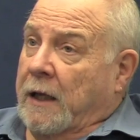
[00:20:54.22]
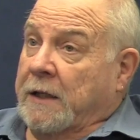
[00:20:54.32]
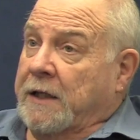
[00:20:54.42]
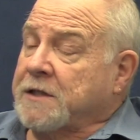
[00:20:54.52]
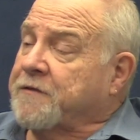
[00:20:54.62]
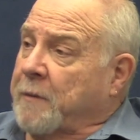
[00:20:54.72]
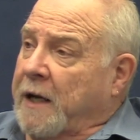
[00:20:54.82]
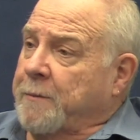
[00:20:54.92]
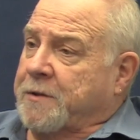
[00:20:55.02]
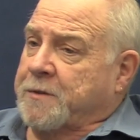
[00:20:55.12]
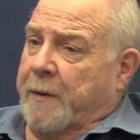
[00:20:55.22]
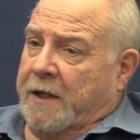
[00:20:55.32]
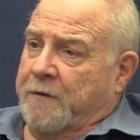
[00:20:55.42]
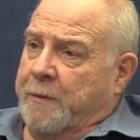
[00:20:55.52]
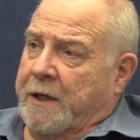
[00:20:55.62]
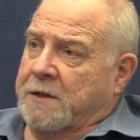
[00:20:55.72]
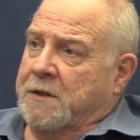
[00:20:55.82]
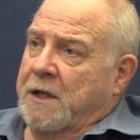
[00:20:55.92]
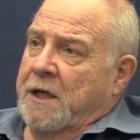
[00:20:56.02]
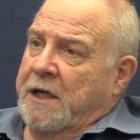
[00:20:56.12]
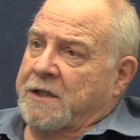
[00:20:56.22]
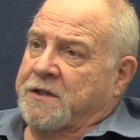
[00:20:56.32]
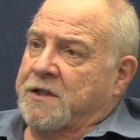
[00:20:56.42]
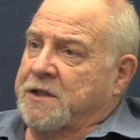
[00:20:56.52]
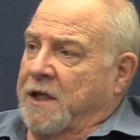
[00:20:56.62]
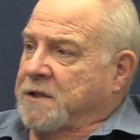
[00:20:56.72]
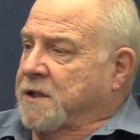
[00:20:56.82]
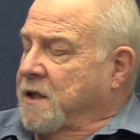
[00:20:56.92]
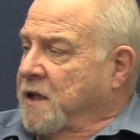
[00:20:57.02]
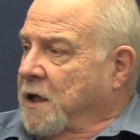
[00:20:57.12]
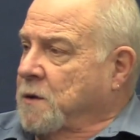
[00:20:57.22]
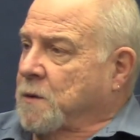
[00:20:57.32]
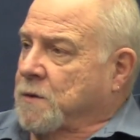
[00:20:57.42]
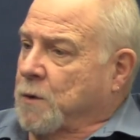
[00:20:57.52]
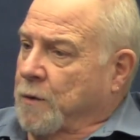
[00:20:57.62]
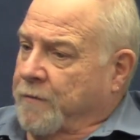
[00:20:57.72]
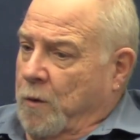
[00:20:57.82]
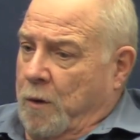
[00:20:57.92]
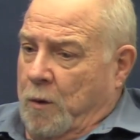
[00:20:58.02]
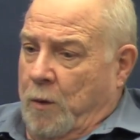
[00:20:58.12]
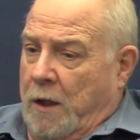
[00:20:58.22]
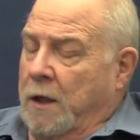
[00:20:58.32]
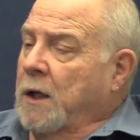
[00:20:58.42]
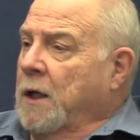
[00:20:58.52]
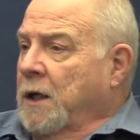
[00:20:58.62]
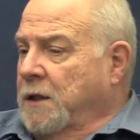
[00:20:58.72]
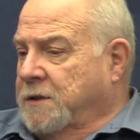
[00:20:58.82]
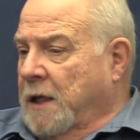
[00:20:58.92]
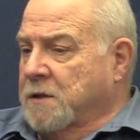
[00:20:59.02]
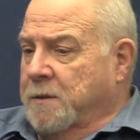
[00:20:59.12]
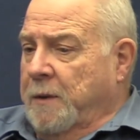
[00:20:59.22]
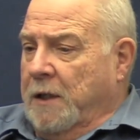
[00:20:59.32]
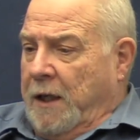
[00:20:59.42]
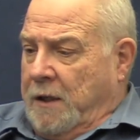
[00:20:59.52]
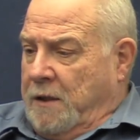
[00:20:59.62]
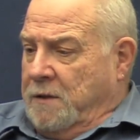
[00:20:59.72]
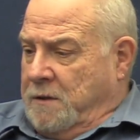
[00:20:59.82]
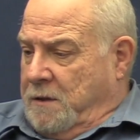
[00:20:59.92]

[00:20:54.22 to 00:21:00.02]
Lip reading: it is from any perspective, because it suggests that things are sort of going well. It sounds to me like this